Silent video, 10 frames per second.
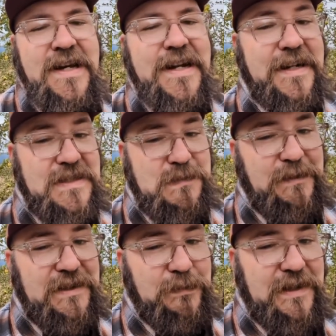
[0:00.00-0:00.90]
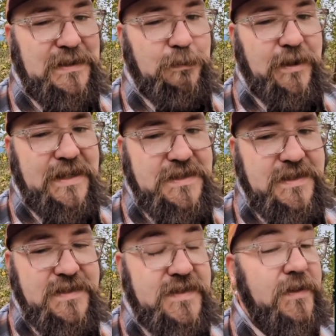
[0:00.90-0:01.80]
and it can spread throughout the
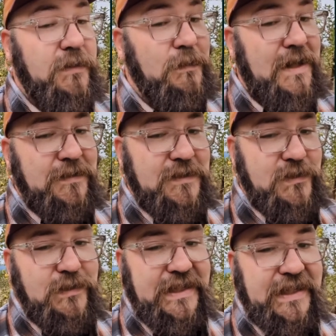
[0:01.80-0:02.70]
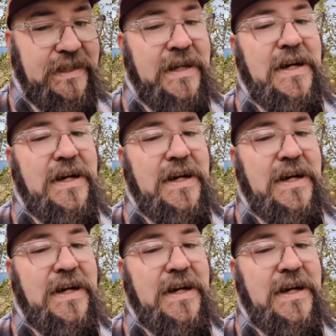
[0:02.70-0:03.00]
branches, throughout the tree,